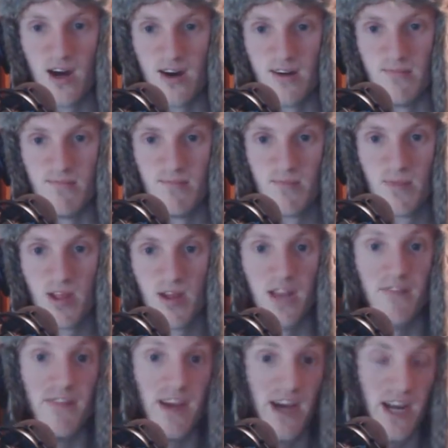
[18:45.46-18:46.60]

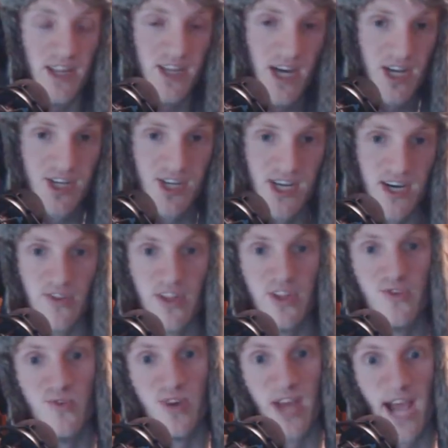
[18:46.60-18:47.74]
And if they got a touchdown,
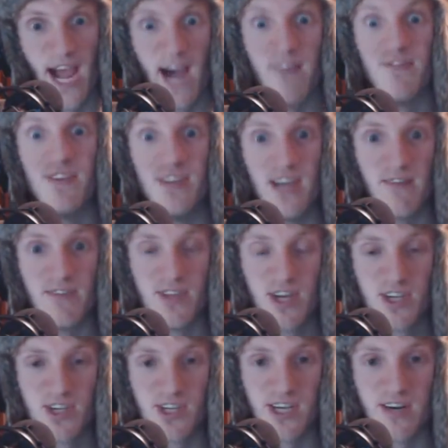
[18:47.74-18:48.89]
then you would have to have a
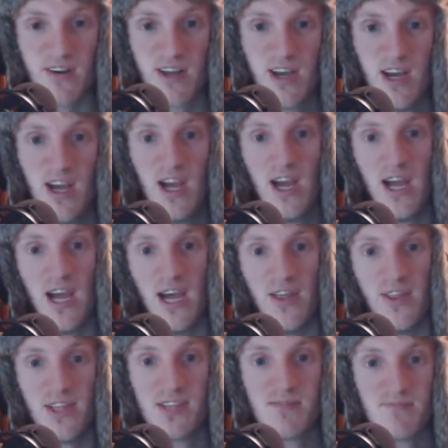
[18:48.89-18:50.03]
touchdown,
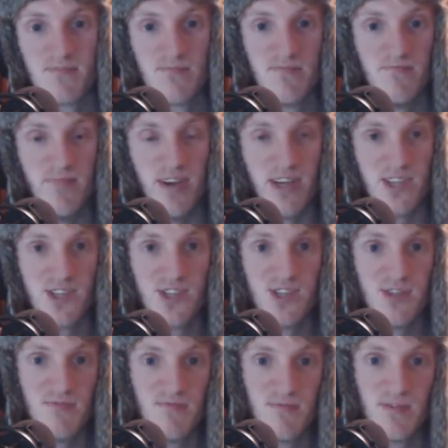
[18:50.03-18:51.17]
and this
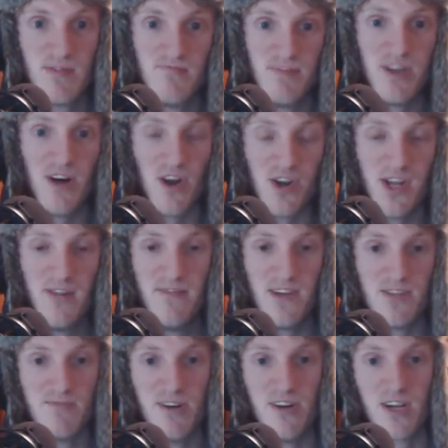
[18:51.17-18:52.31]
makes being on
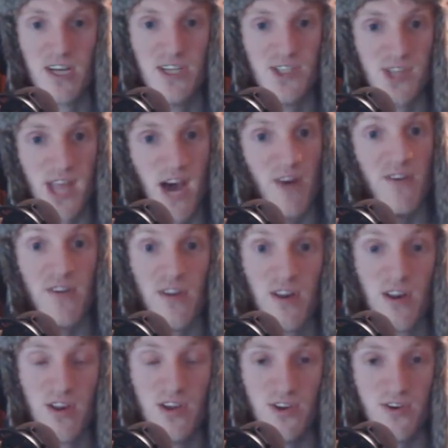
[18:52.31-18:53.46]
defense better, because now
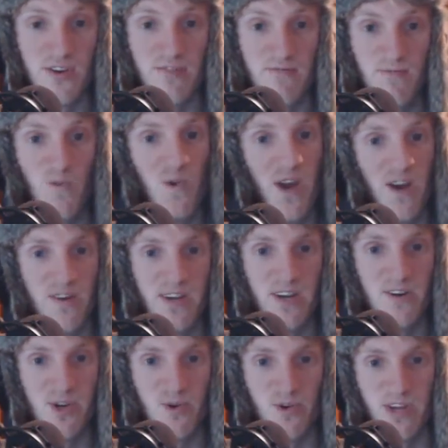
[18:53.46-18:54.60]
you're in 4-down
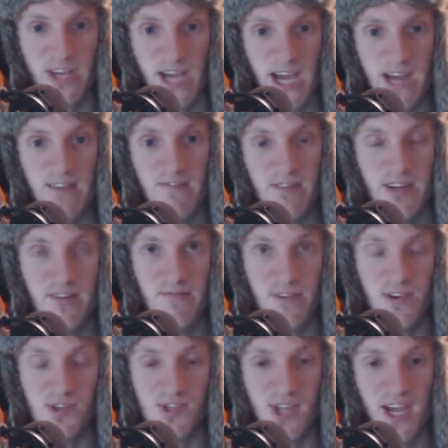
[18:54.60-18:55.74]
territory every
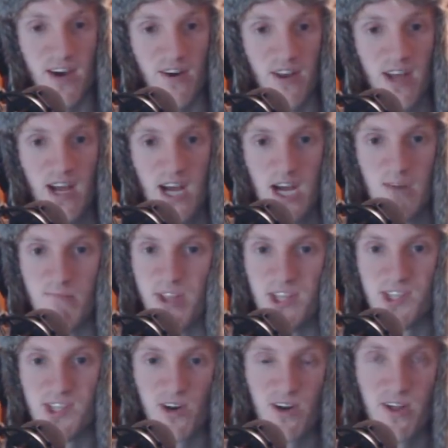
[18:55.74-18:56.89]
first down. But
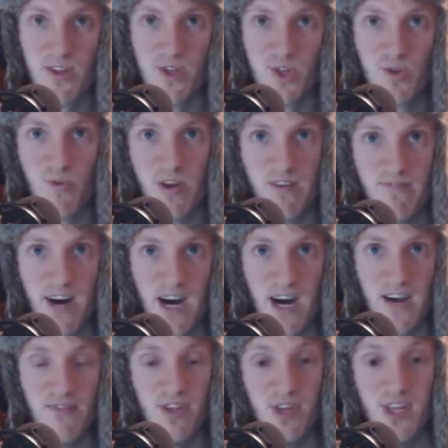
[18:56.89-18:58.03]
they start at the
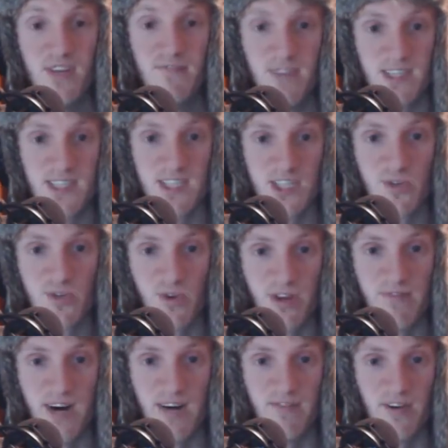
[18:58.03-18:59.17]
25. The defense's
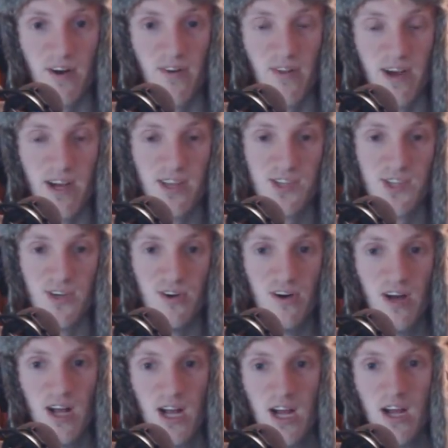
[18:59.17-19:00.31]
25-yard line,
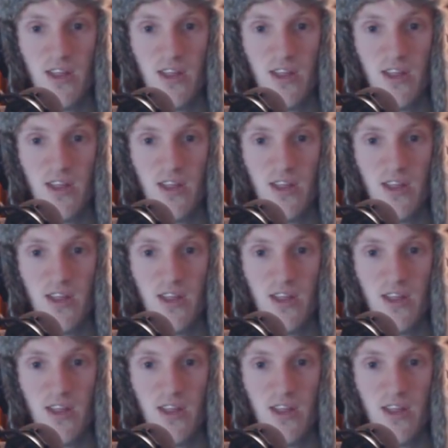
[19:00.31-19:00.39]
so